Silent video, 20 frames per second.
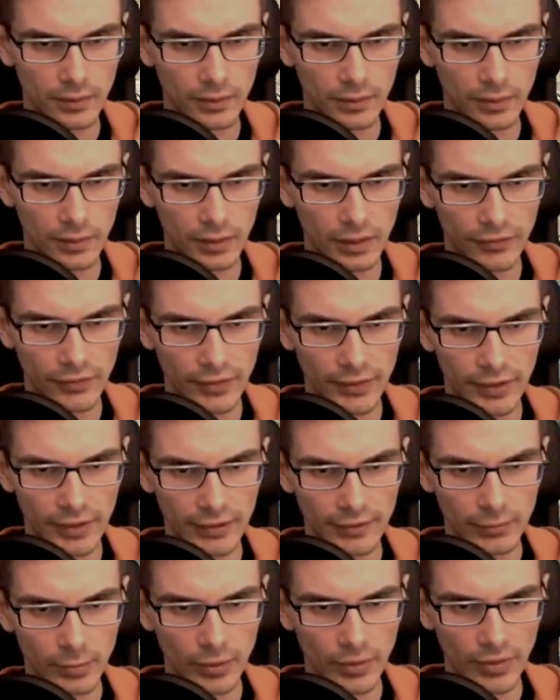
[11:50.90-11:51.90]
If the
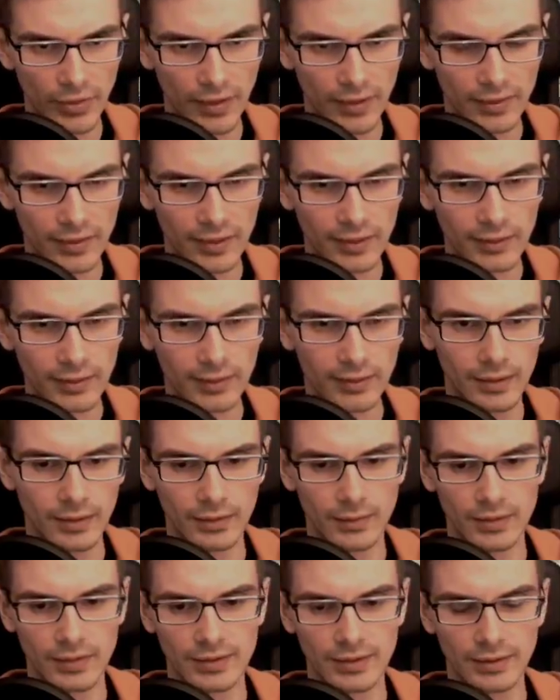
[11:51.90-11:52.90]
dot's worth anything,
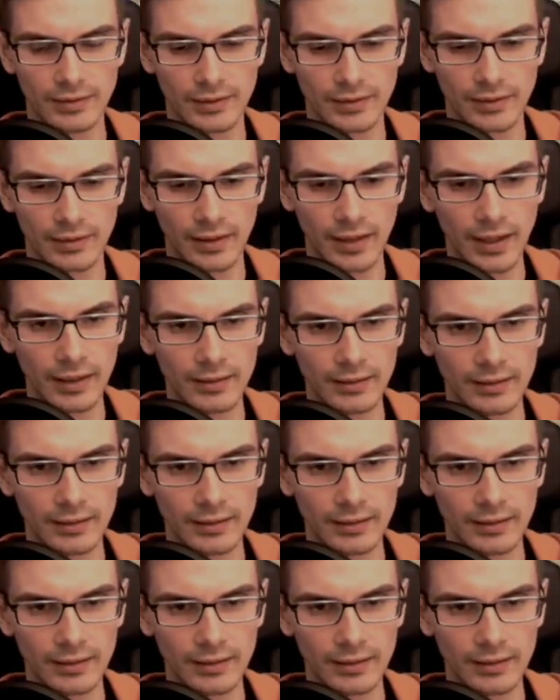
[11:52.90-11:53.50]
which it's not.